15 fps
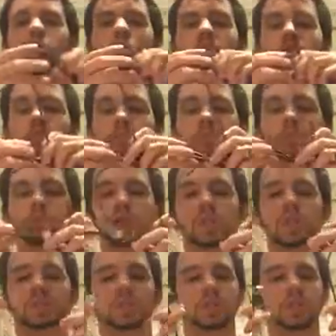also point
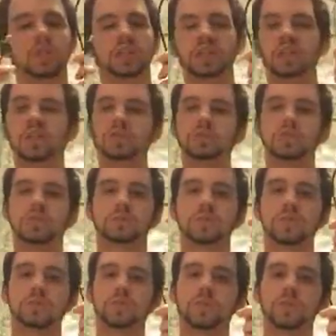out that the
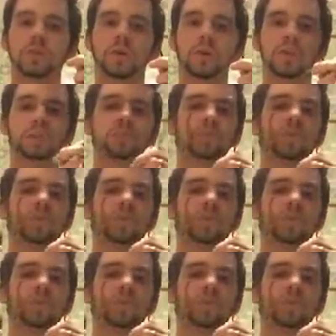USB port,